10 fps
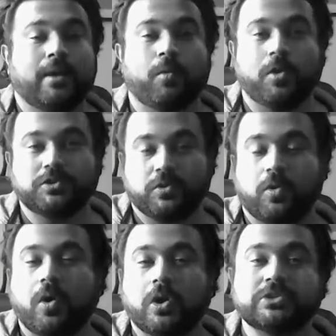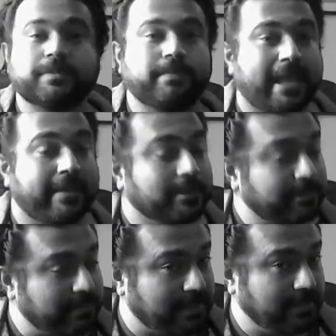want you all to play with
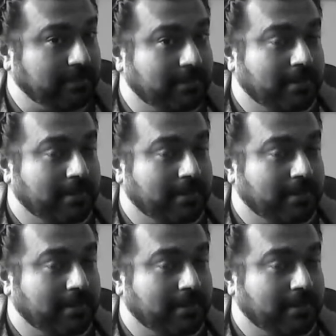me